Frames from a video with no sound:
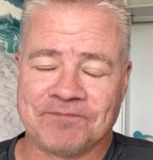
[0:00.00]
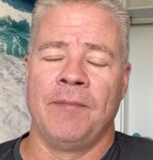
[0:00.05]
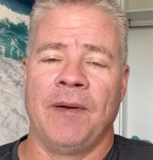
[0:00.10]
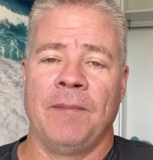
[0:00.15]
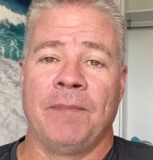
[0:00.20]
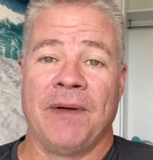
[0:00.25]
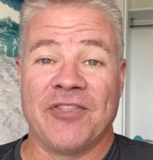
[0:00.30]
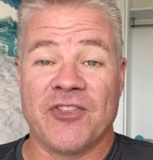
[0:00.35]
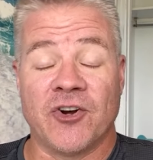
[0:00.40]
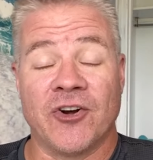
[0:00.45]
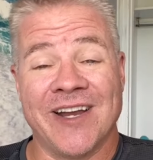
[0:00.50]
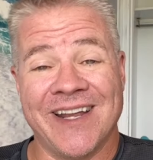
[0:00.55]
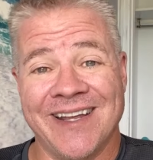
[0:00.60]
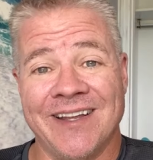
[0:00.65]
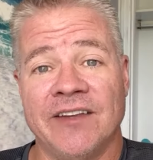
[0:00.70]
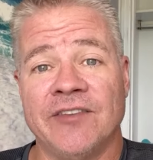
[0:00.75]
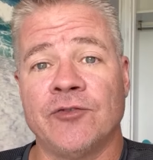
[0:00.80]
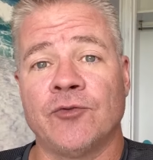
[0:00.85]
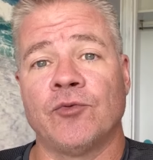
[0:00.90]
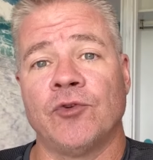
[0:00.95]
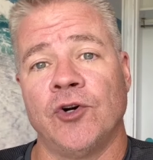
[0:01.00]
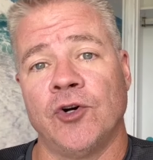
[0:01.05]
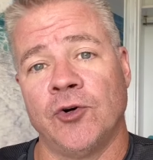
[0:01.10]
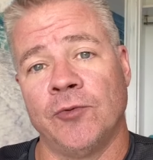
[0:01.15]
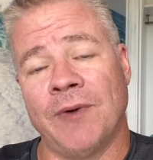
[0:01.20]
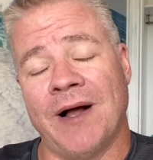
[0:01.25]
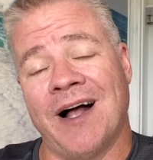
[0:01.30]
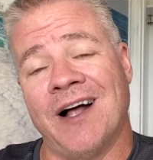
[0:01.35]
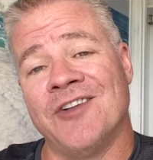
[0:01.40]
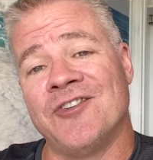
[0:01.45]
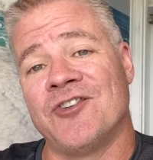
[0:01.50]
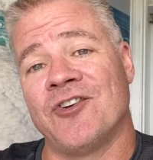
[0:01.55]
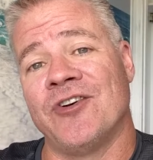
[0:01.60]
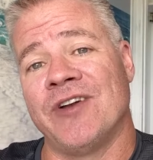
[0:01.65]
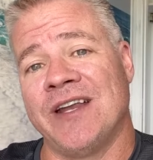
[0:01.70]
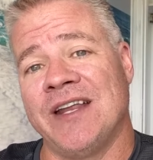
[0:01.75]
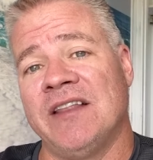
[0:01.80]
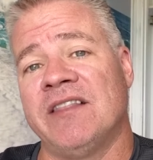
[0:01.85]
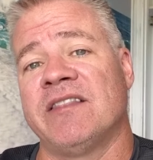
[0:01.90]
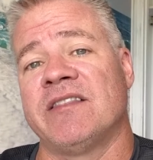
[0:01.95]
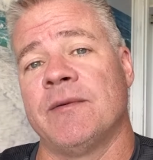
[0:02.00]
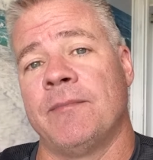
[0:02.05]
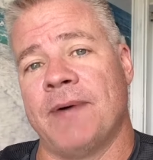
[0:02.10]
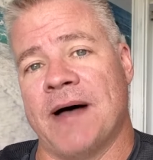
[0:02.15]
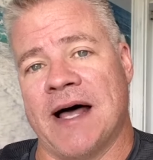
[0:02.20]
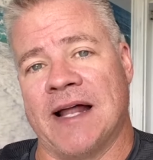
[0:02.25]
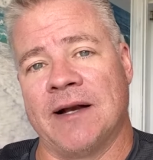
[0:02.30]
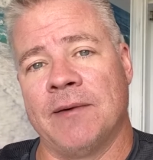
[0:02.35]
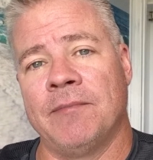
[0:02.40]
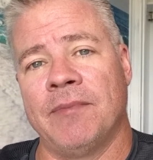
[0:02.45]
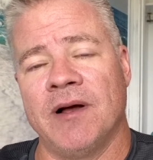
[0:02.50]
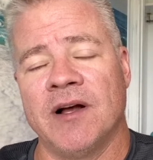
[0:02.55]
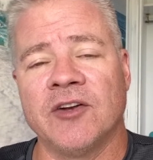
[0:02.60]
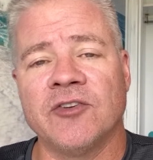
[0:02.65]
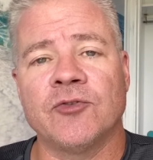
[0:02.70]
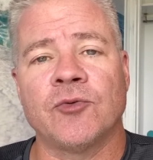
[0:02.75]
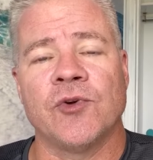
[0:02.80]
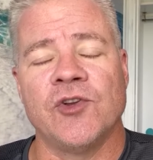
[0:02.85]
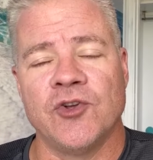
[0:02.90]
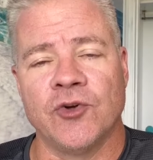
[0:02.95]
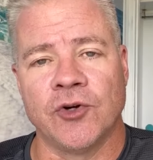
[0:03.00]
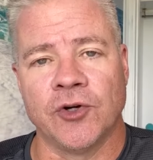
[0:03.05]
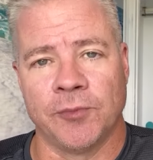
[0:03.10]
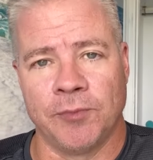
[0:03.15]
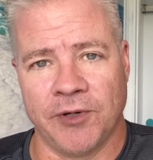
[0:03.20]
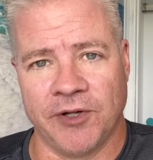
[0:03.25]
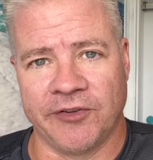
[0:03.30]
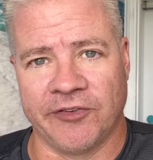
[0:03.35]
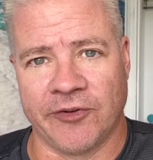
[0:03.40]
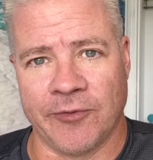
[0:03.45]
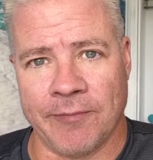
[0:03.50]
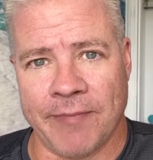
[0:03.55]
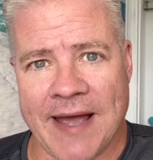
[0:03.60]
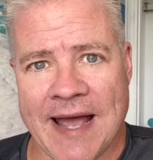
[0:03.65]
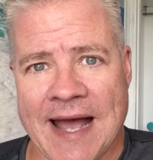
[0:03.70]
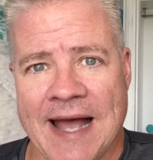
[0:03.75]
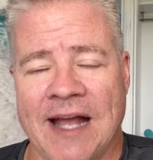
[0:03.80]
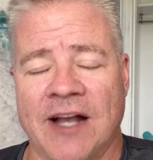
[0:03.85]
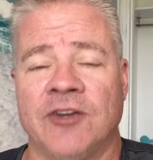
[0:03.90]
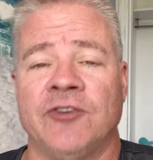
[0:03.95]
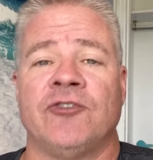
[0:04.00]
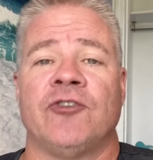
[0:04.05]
But there is room underneath the bottom bunks where you could put some bags.